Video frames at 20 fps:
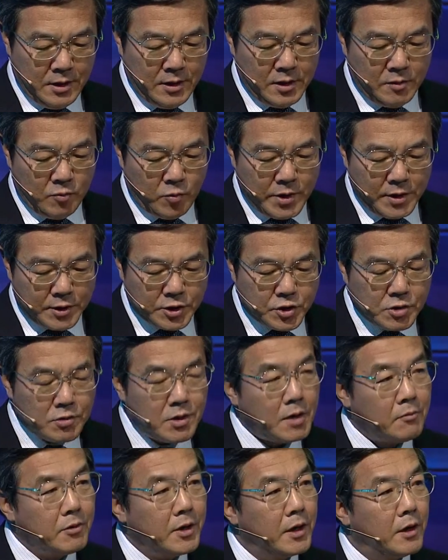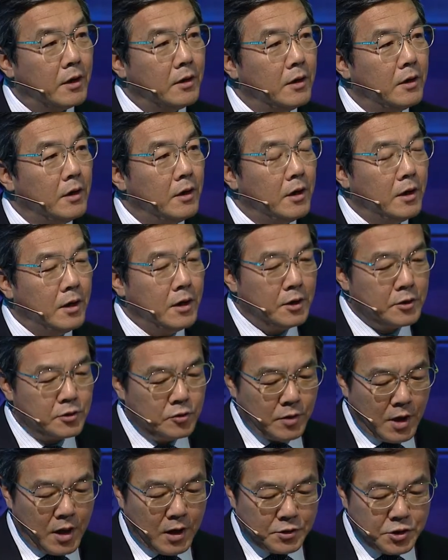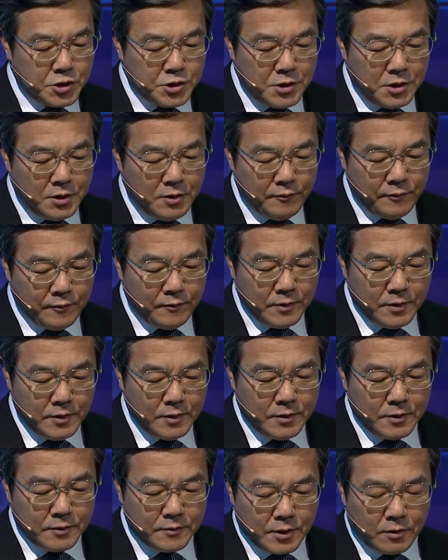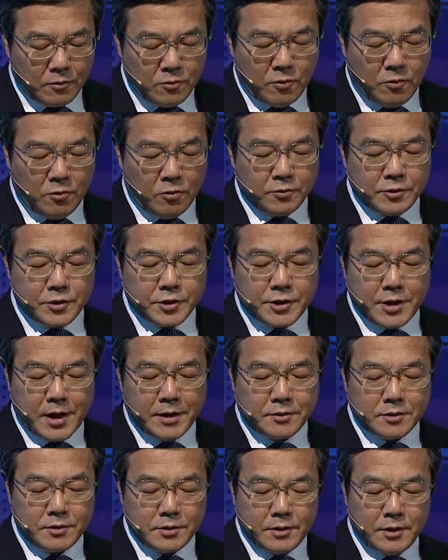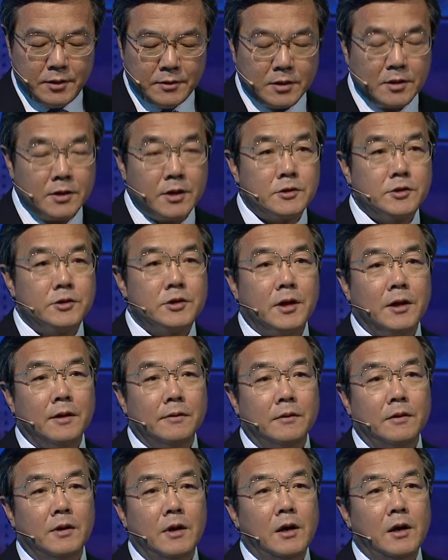and we are struggling to achieve the goals set in the less than